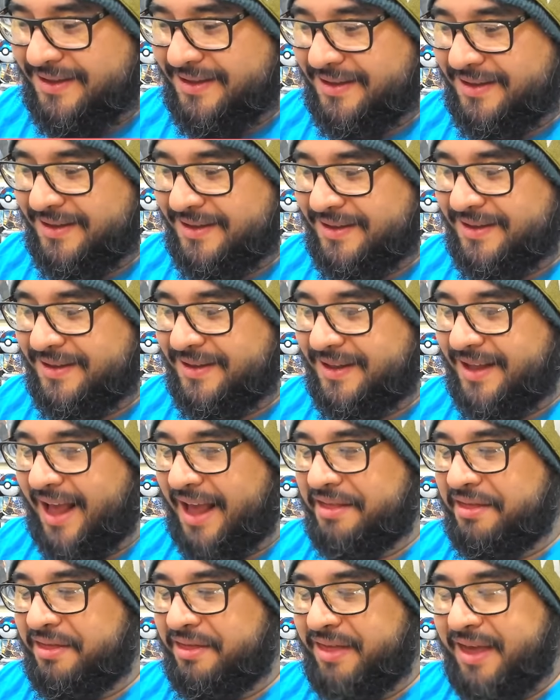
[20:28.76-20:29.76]

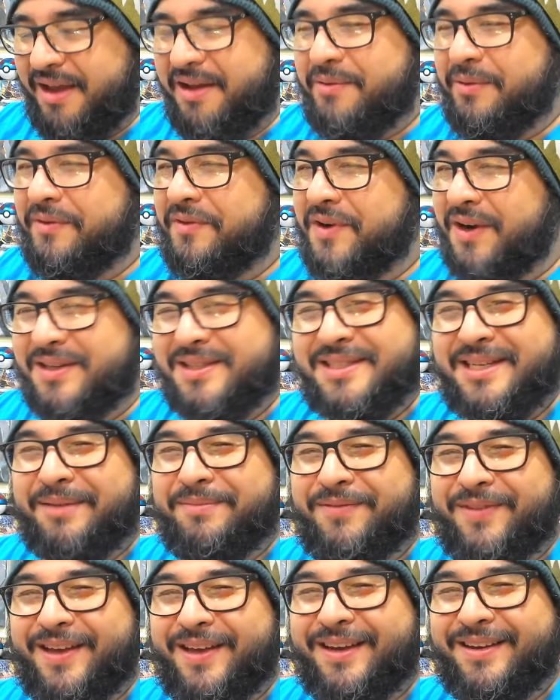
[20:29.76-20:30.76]
I think we've got something.